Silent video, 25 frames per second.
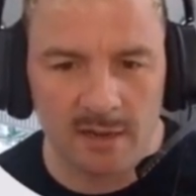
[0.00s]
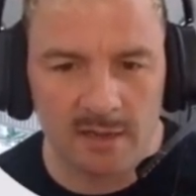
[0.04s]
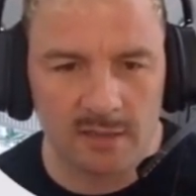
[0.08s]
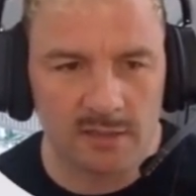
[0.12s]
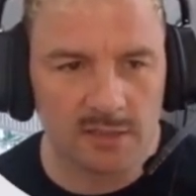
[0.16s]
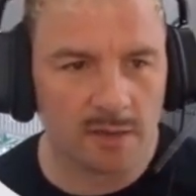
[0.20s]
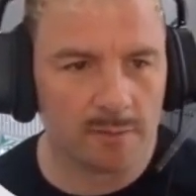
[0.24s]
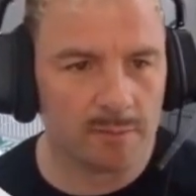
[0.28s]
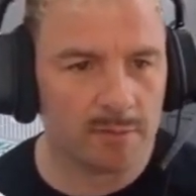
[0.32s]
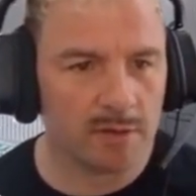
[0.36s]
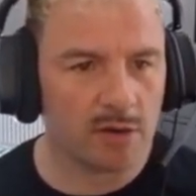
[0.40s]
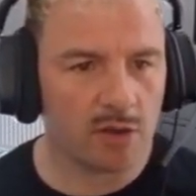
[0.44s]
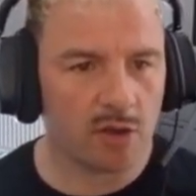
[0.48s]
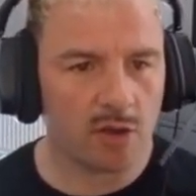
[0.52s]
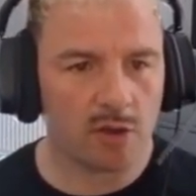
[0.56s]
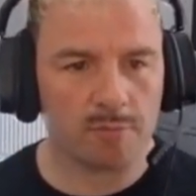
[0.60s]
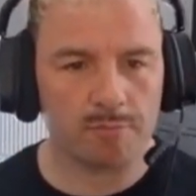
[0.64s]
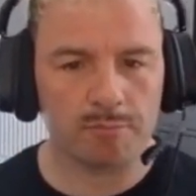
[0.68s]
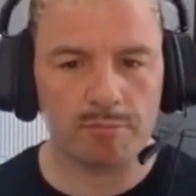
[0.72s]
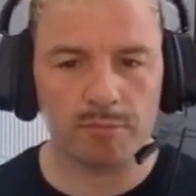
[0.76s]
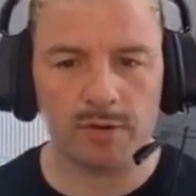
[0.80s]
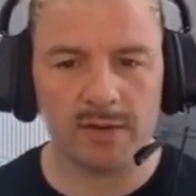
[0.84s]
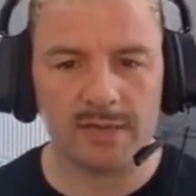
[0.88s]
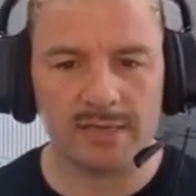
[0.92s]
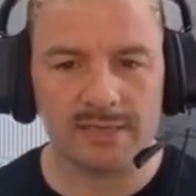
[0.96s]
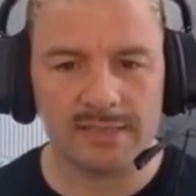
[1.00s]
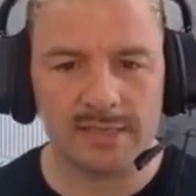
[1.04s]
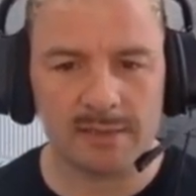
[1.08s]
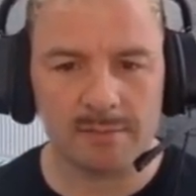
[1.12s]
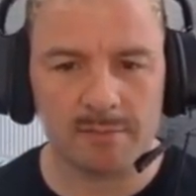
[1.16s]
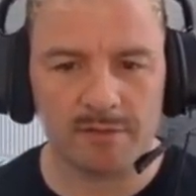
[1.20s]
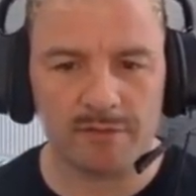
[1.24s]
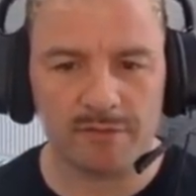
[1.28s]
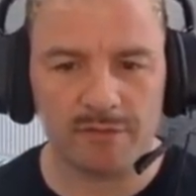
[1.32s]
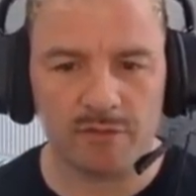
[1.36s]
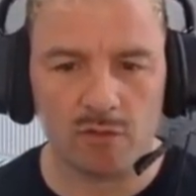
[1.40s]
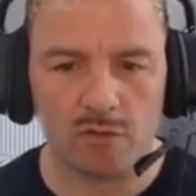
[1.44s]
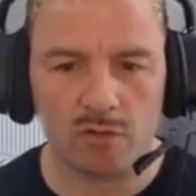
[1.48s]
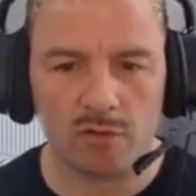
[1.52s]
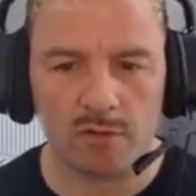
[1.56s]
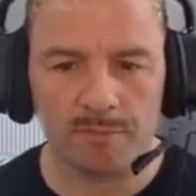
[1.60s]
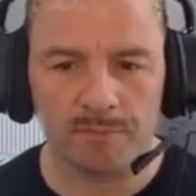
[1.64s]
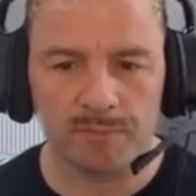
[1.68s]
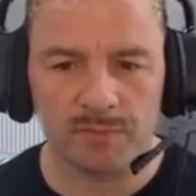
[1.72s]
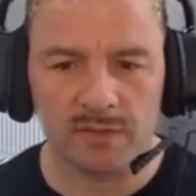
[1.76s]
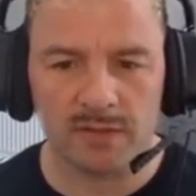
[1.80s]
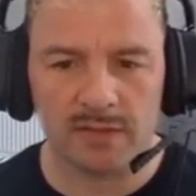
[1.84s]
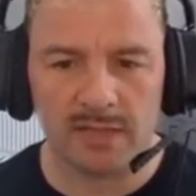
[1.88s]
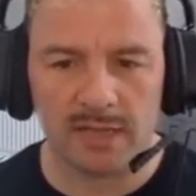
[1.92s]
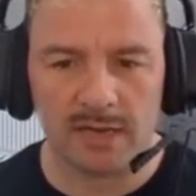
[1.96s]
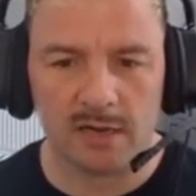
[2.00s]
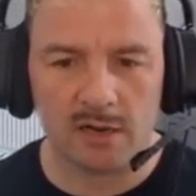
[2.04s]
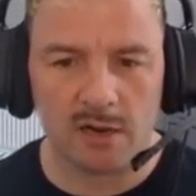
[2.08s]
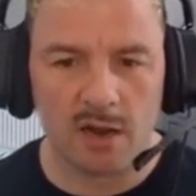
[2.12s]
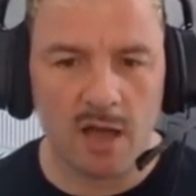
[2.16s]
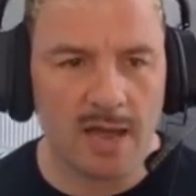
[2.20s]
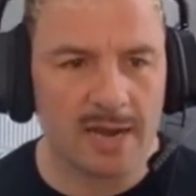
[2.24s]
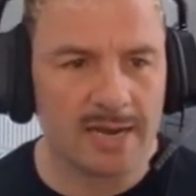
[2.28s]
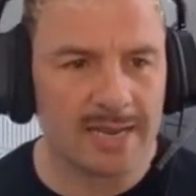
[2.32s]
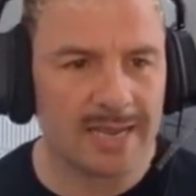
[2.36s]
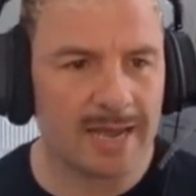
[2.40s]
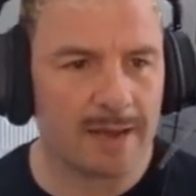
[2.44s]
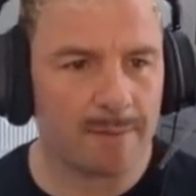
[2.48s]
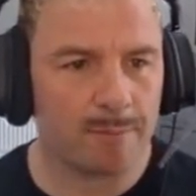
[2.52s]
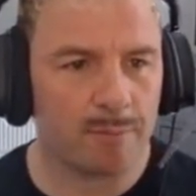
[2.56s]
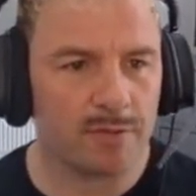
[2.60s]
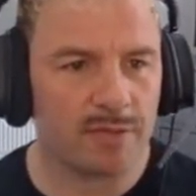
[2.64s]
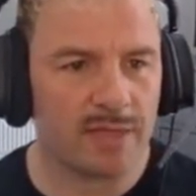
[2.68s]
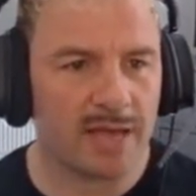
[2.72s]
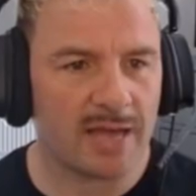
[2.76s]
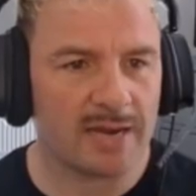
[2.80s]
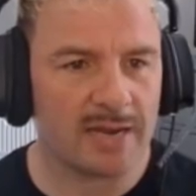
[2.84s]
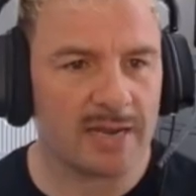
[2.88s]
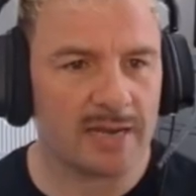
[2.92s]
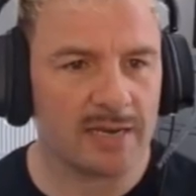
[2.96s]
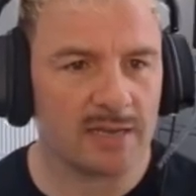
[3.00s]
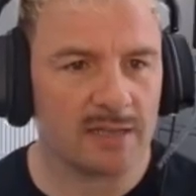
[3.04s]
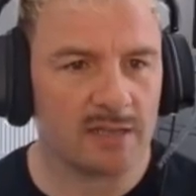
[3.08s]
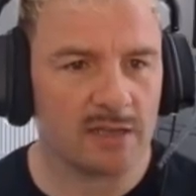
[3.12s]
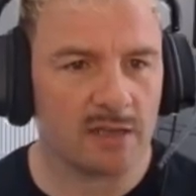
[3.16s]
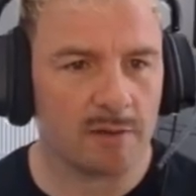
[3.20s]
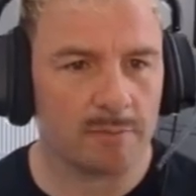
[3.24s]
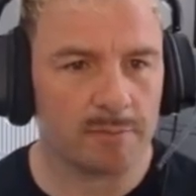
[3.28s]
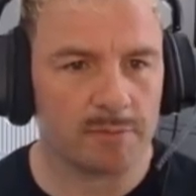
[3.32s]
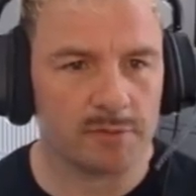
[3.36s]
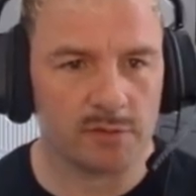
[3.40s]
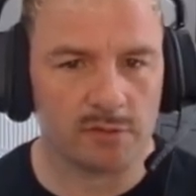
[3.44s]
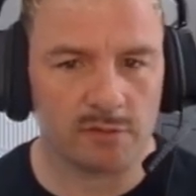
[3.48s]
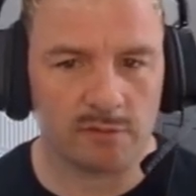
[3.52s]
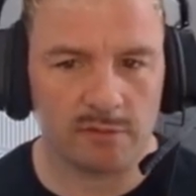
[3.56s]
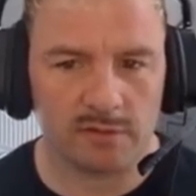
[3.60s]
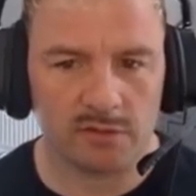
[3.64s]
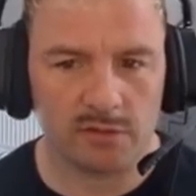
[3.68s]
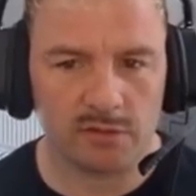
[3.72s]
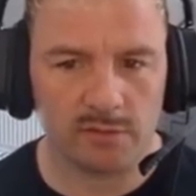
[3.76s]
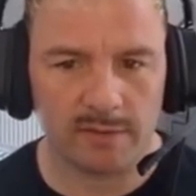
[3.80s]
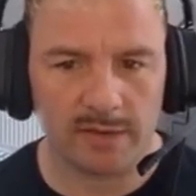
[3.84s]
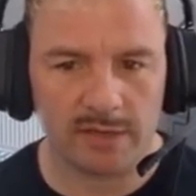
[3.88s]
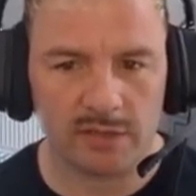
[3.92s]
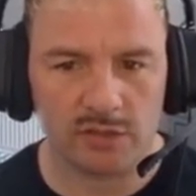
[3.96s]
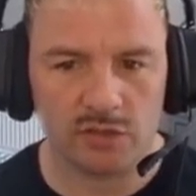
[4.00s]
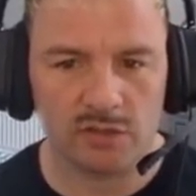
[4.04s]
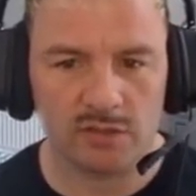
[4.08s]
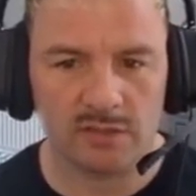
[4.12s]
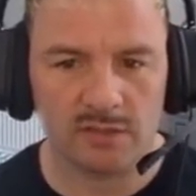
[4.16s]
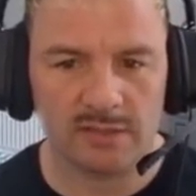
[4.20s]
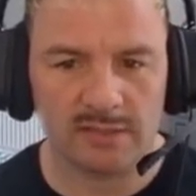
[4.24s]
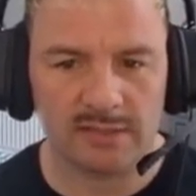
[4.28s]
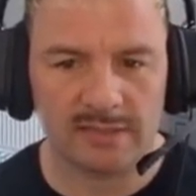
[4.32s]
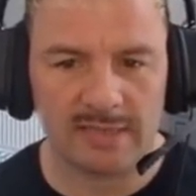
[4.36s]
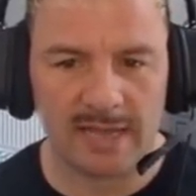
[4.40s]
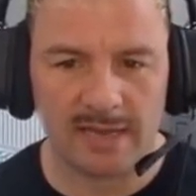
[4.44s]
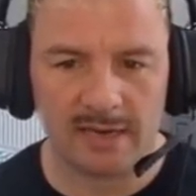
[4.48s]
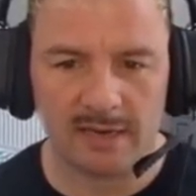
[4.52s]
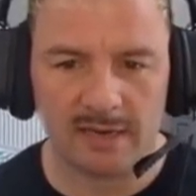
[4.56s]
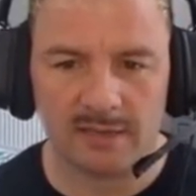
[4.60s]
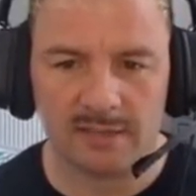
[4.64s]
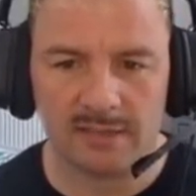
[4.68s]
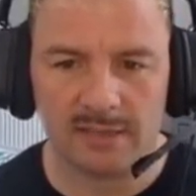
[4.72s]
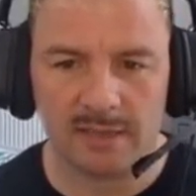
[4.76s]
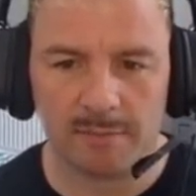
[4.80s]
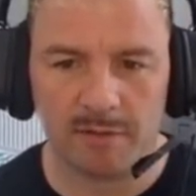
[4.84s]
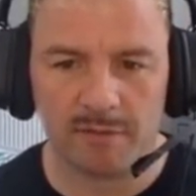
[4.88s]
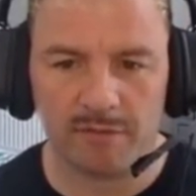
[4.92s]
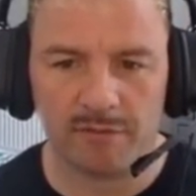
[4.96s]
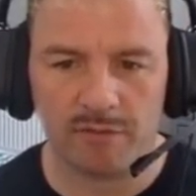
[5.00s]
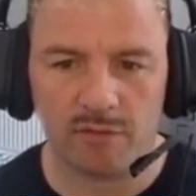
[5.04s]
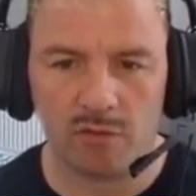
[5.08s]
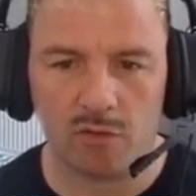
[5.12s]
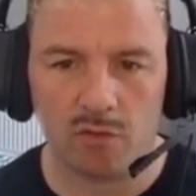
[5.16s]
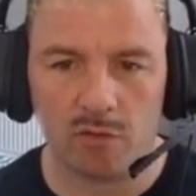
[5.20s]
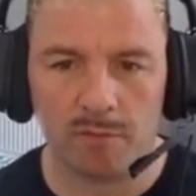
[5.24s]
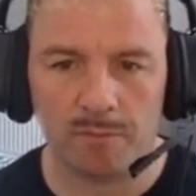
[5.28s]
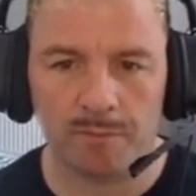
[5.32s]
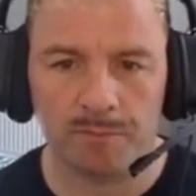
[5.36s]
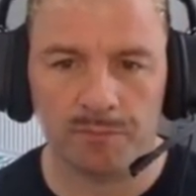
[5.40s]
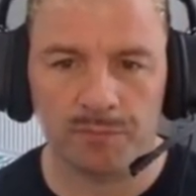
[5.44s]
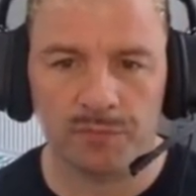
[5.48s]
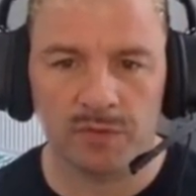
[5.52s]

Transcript: So I'm going to go pre-semaphore, then lining up with that, heading the opposite direction, standard semaphore.